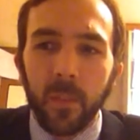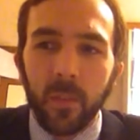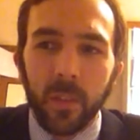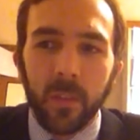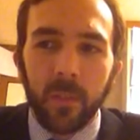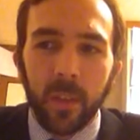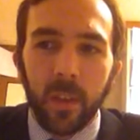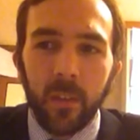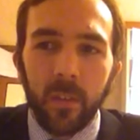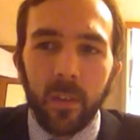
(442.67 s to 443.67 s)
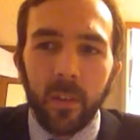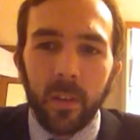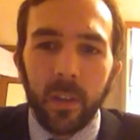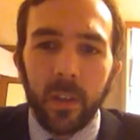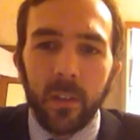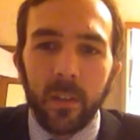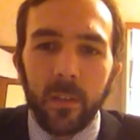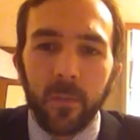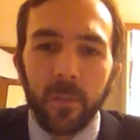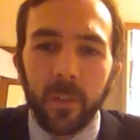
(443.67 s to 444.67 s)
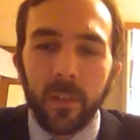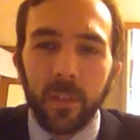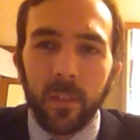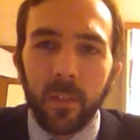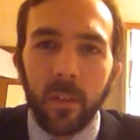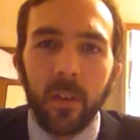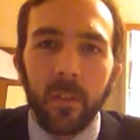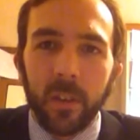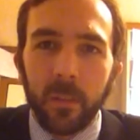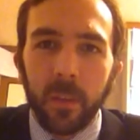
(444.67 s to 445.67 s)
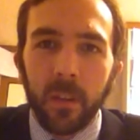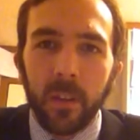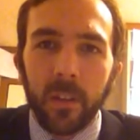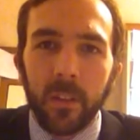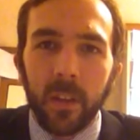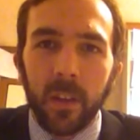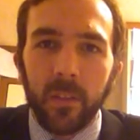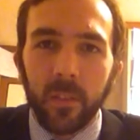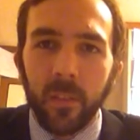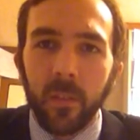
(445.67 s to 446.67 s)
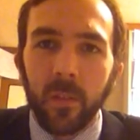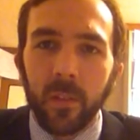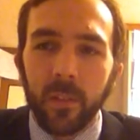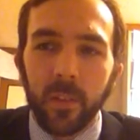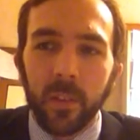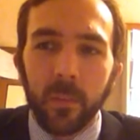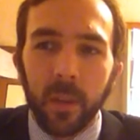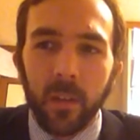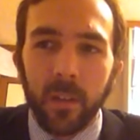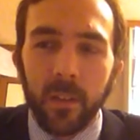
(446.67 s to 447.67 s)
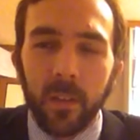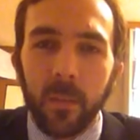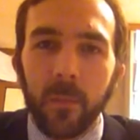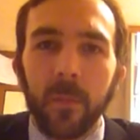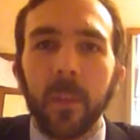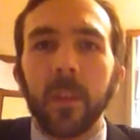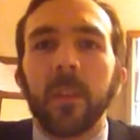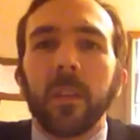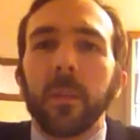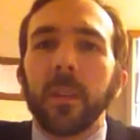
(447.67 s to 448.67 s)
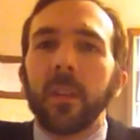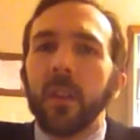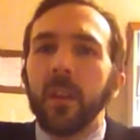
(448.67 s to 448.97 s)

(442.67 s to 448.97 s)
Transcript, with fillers: who lived together, and he said they're already married in the eyes of the Lord, so he married them. And I mean,